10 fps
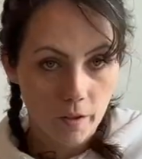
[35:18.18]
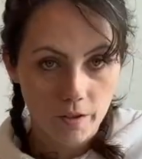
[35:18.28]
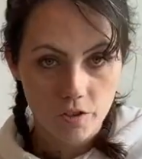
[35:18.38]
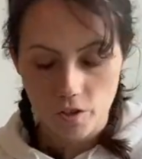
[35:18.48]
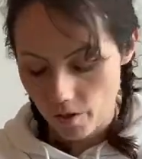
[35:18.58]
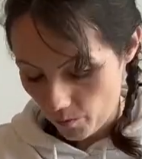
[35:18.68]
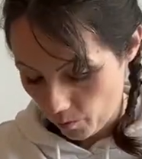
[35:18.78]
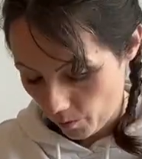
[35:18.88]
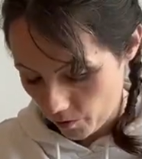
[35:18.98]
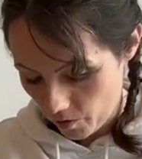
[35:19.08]
try on
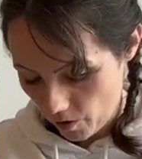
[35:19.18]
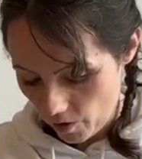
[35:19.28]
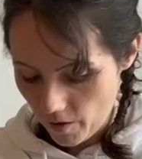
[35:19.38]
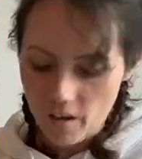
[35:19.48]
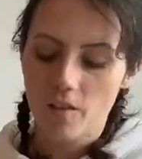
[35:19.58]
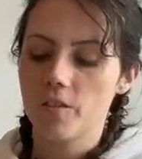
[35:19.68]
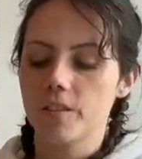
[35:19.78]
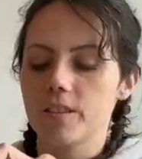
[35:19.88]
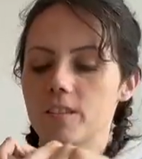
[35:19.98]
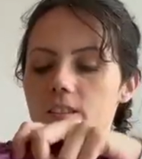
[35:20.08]
one or two. I've got
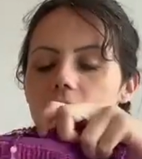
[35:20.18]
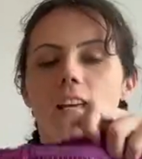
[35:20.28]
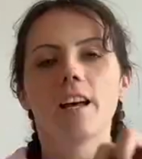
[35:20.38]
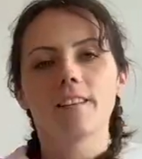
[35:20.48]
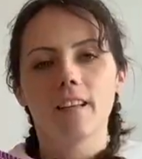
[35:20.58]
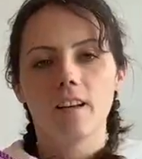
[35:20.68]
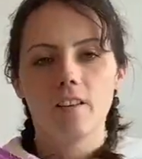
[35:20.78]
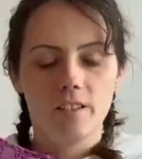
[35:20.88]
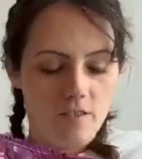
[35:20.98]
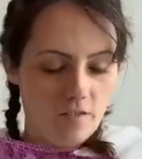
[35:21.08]
this, because he had that
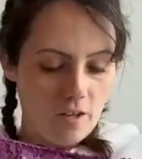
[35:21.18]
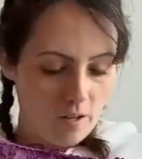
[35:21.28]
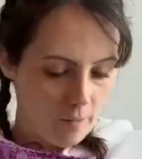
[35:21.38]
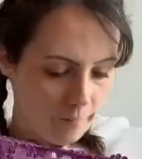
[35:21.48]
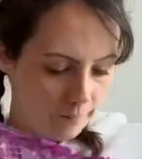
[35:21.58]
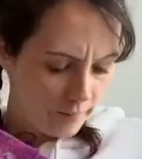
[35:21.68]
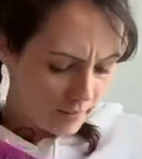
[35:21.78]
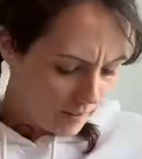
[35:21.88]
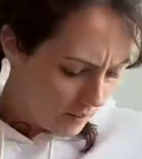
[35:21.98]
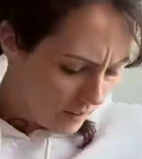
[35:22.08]
kind of
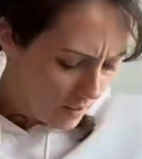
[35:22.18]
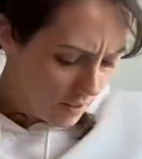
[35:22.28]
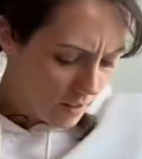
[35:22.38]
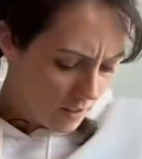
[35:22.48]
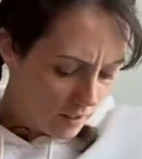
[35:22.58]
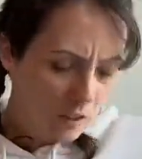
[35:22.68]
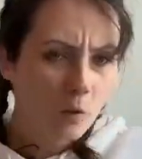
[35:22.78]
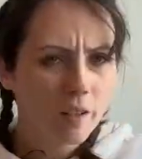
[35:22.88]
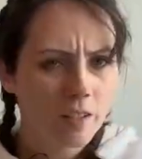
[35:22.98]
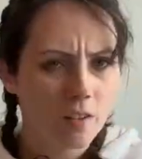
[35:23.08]

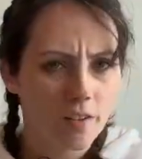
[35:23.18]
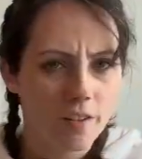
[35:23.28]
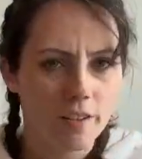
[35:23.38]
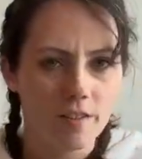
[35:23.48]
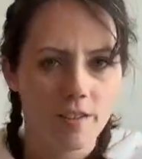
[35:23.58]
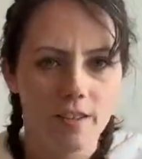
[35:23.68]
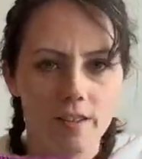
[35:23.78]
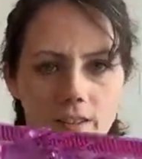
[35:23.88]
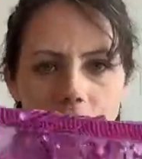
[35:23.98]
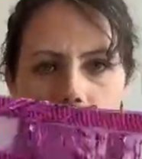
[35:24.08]
loincloth kind of a thing,
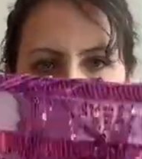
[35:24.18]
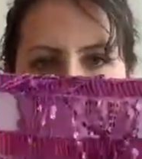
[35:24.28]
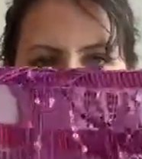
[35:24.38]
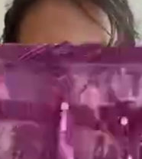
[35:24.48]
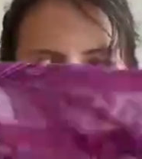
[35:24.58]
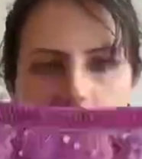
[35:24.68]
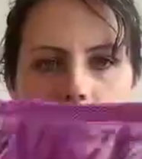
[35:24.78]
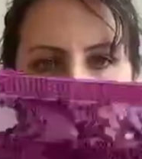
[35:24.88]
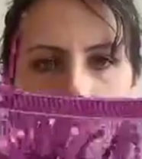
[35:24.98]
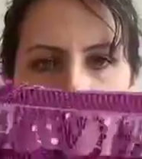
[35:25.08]
didn't he? But I've got
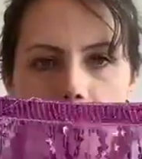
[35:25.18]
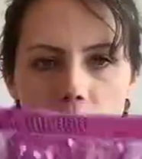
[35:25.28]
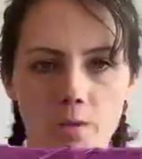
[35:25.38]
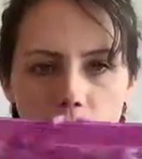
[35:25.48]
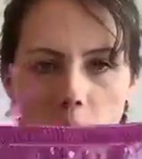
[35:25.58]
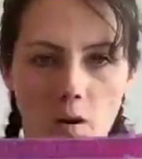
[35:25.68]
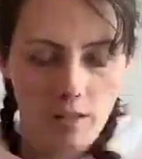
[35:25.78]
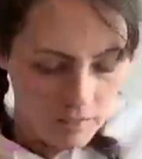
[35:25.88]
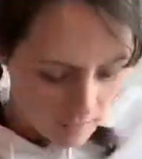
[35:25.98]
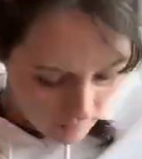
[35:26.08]
this purple
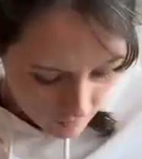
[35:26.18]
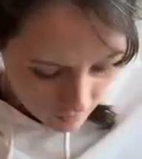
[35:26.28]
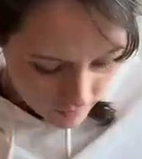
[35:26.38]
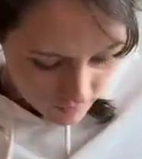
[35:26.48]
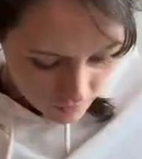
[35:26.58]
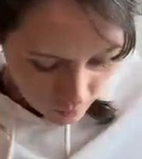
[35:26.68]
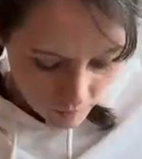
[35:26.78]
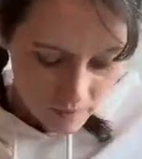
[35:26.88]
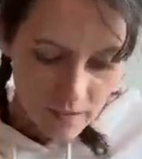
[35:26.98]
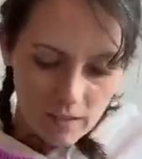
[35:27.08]
sparkly dancers
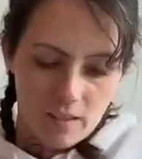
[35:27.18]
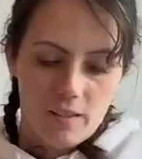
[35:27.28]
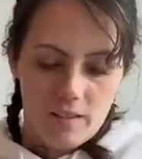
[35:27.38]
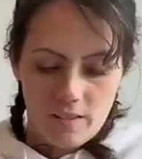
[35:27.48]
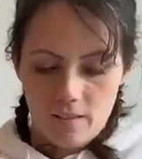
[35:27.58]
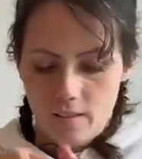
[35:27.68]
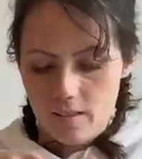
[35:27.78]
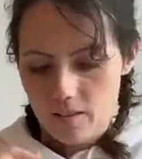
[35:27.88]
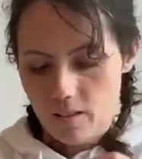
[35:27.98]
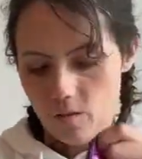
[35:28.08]
one. So that's
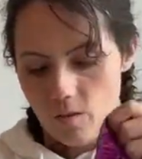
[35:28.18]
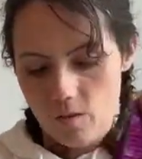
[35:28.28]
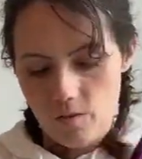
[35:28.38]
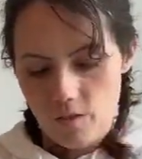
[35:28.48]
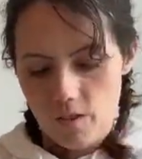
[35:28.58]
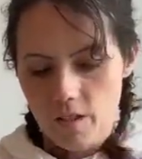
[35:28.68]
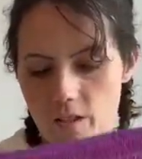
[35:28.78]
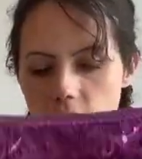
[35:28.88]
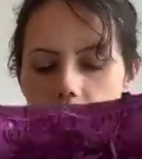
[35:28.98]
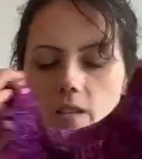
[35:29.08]
going to go over
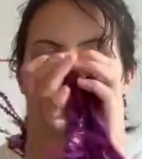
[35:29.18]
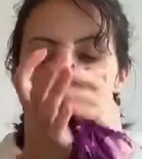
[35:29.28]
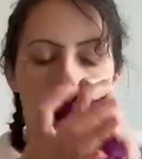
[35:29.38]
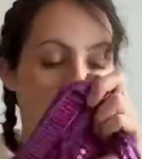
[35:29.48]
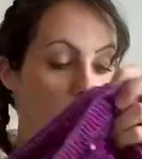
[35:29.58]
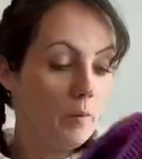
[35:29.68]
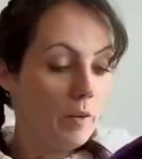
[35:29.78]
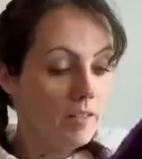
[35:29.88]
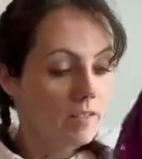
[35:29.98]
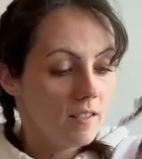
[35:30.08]
around my
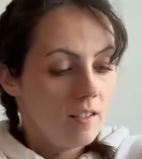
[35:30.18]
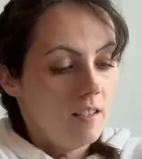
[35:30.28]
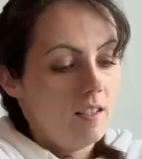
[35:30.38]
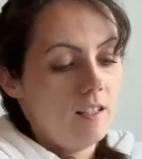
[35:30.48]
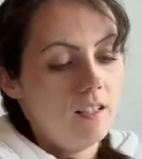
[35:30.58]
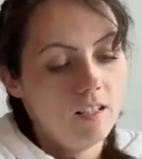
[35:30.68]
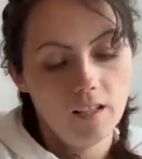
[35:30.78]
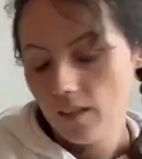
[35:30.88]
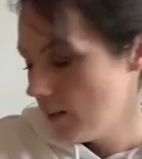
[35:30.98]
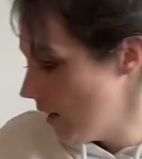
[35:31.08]
waist.
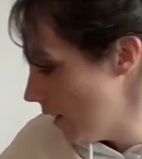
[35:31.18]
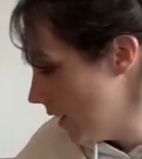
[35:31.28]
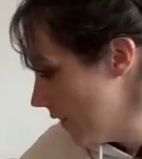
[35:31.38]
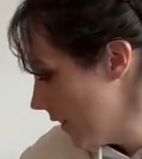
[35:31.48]
And